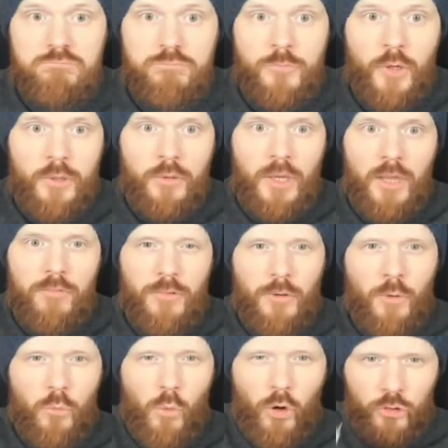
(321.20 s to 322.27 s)
When you have
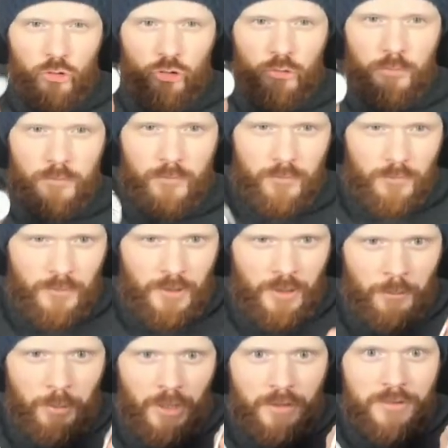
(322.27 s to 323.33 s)
a watch
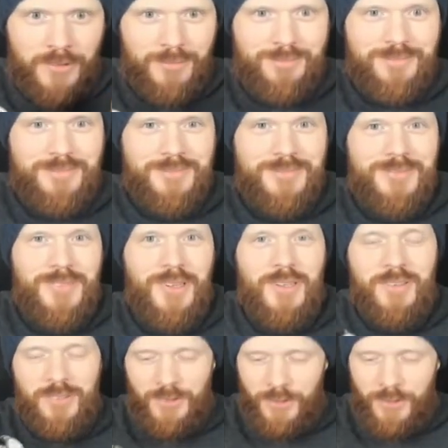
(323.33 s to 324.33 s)
and a belt, it's a